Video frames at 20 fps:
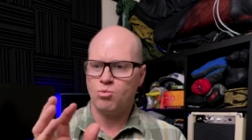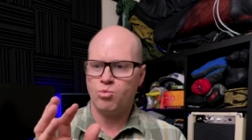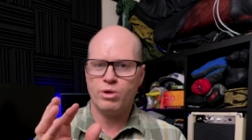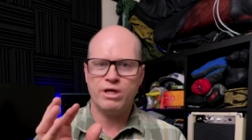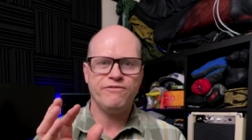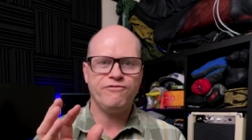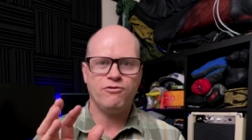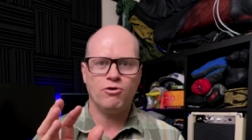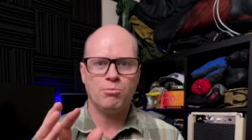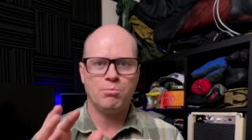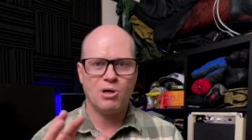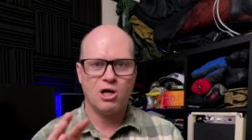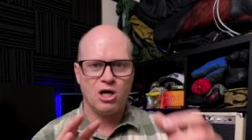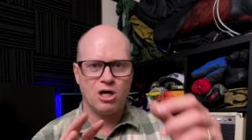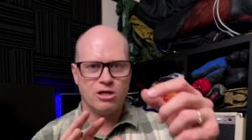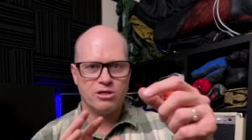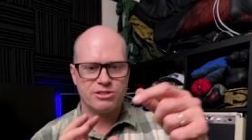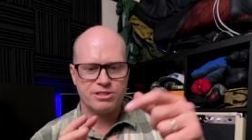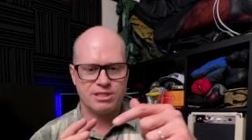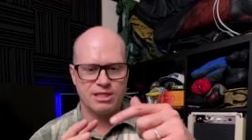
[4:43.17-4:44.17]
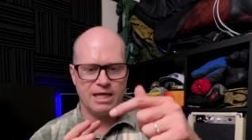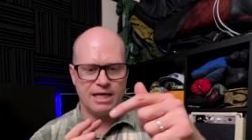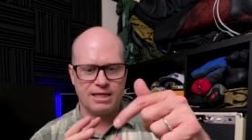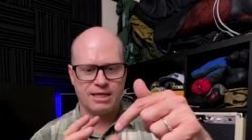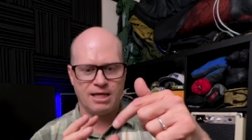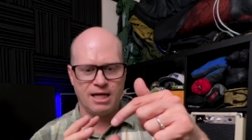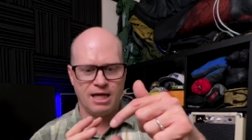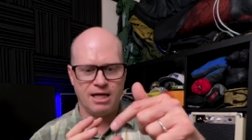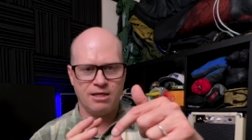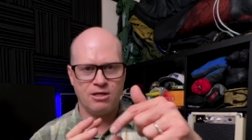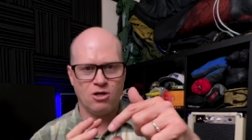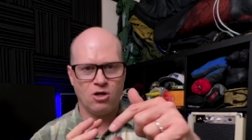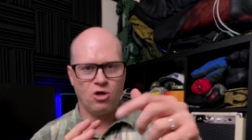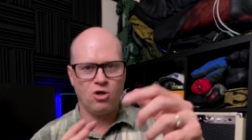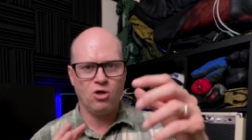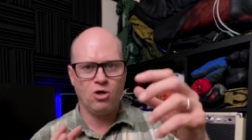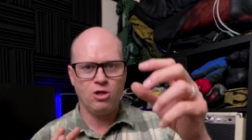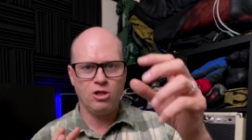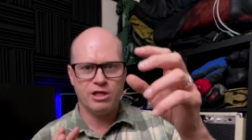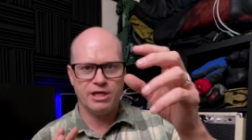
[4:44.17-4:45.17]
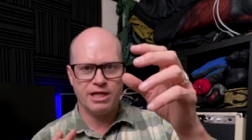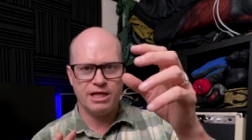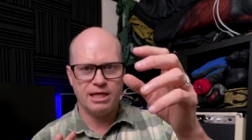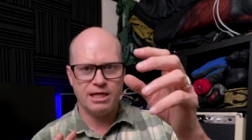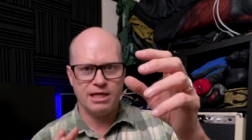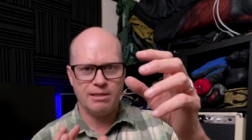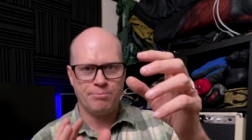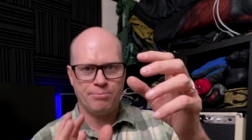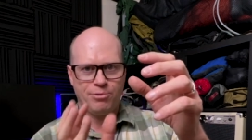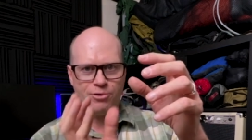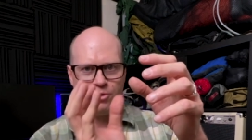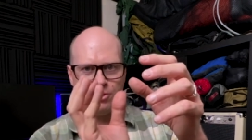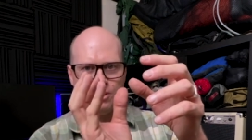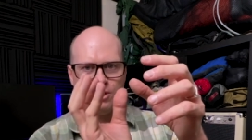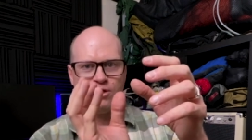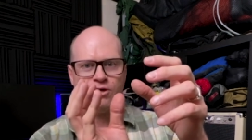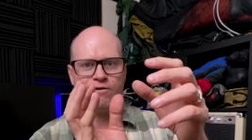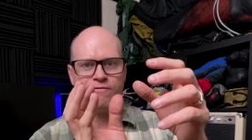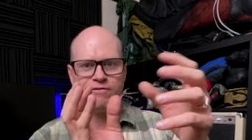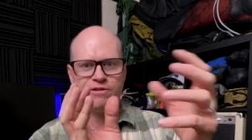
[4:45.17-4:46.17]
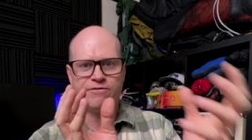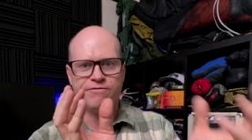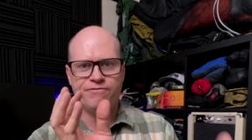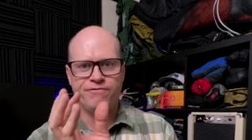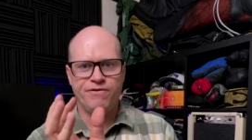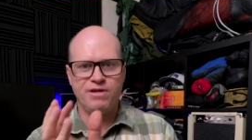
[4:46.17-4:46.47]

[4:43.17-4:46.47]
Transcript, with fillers: wiffle balls and cutting a hole in it and putting it over the